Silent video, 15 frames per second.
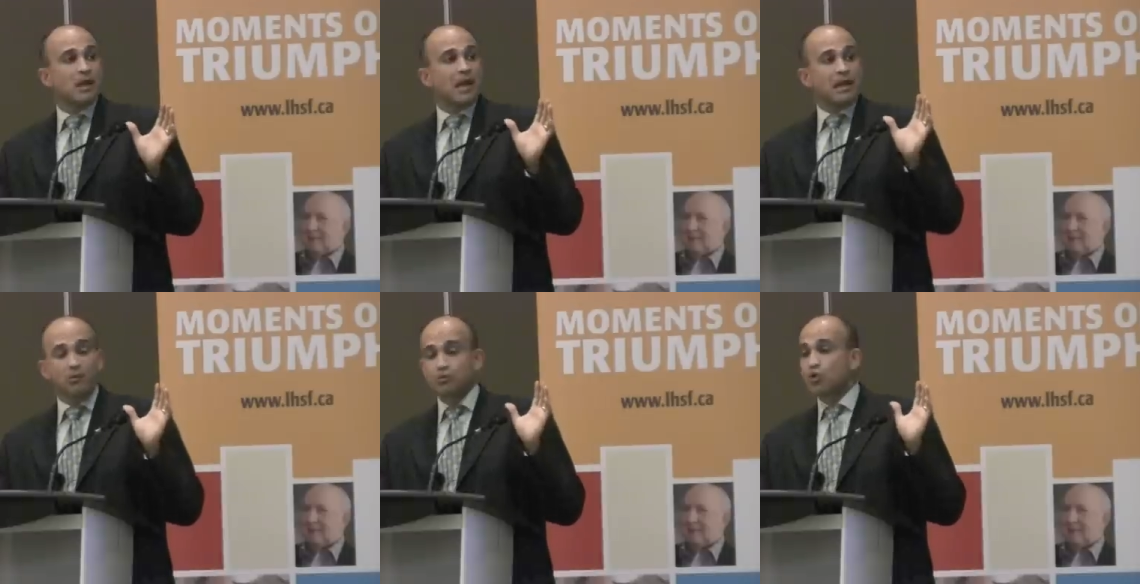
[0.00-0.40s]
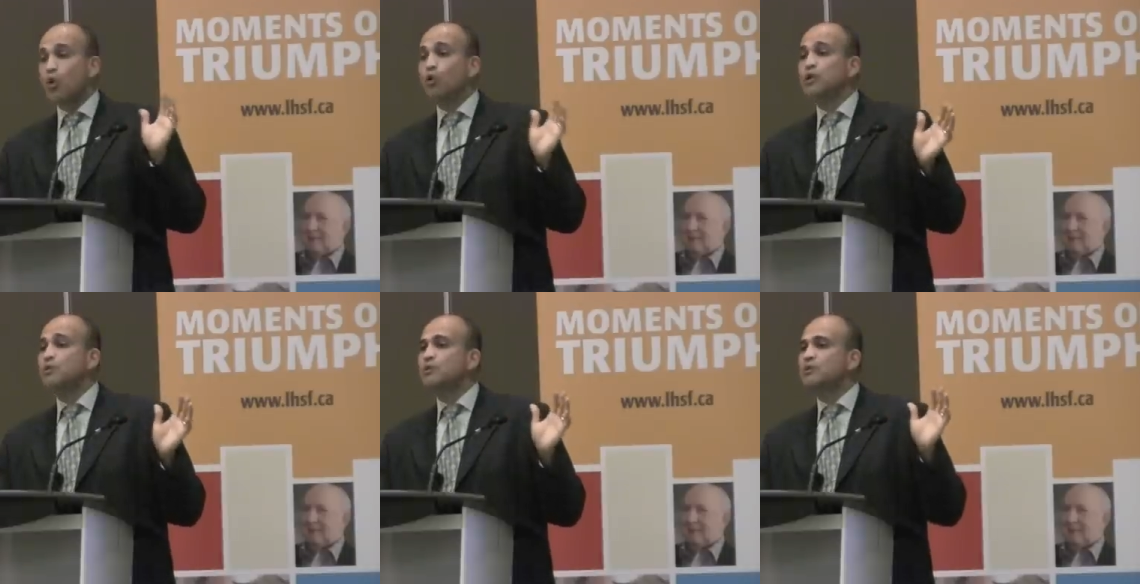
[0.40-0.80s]
Speaker 1: And it was
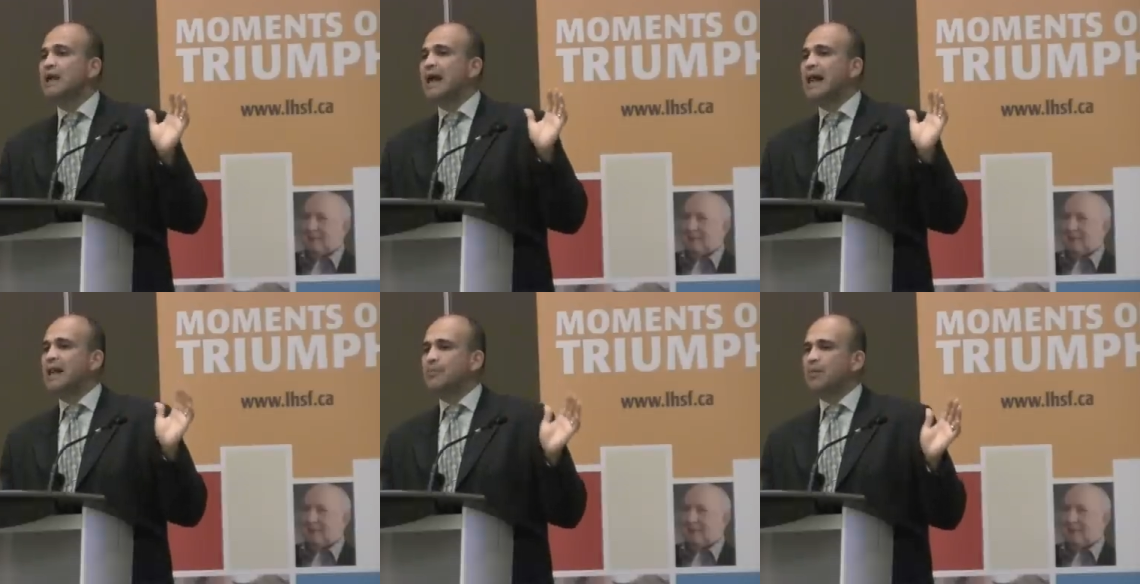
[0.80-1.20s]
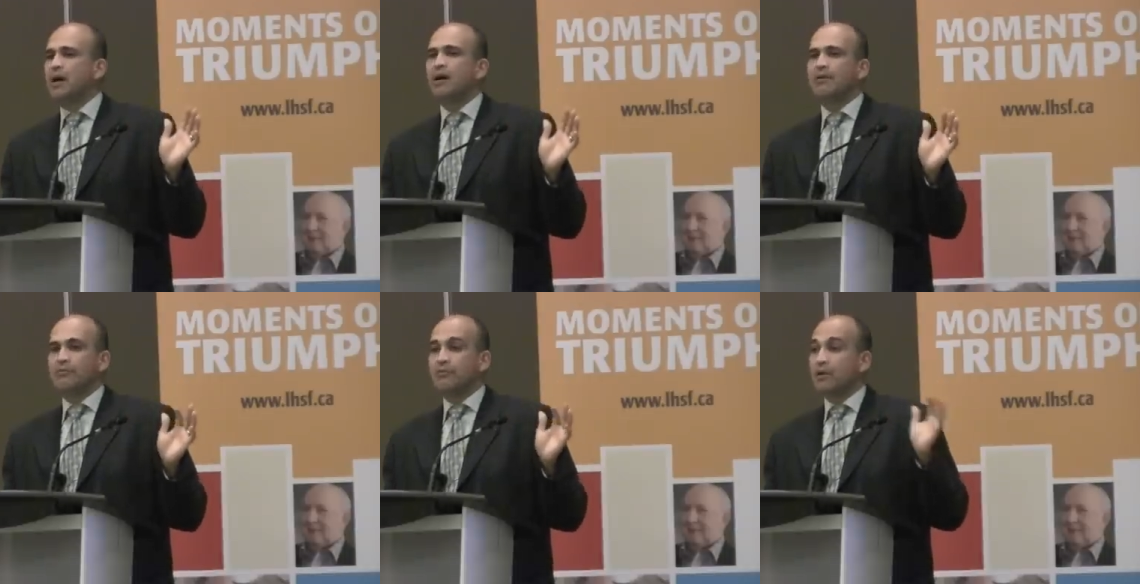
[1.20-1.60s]
only with the help
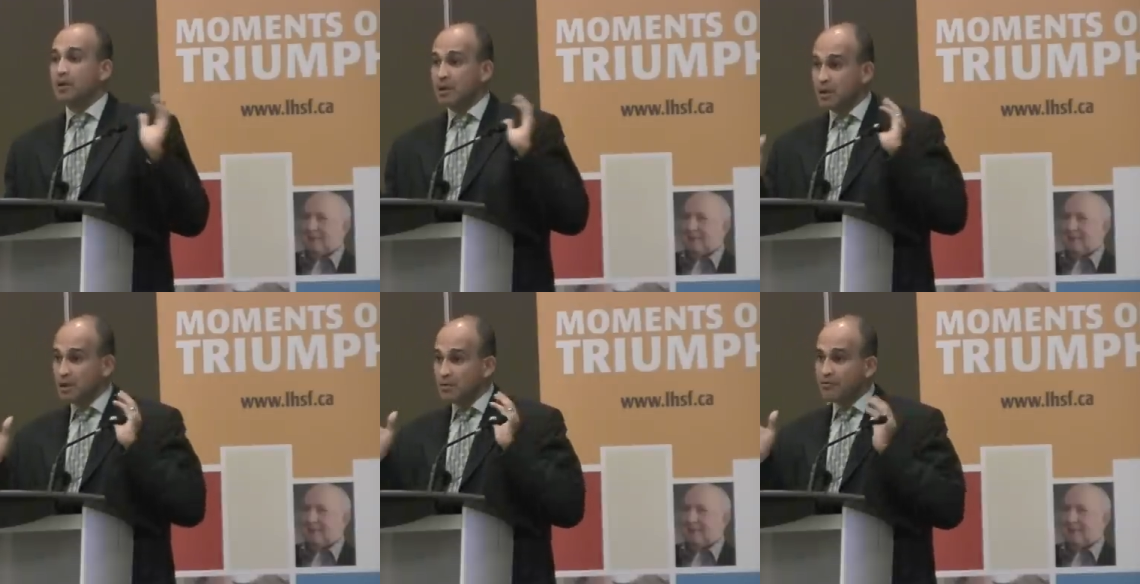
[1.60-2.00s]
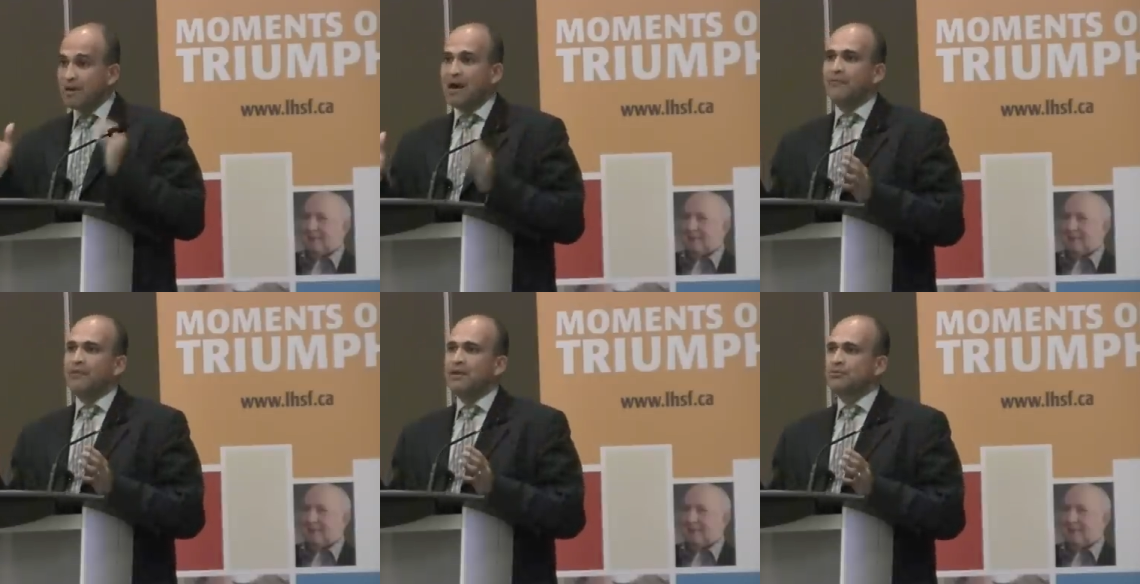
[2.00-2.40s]
of
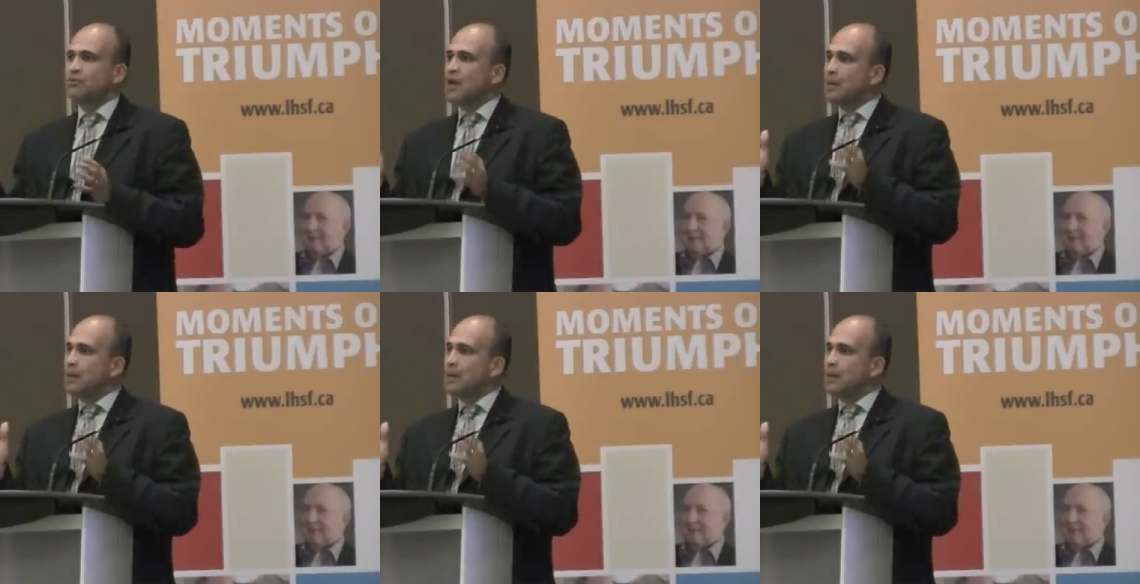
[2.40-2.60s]
foundation,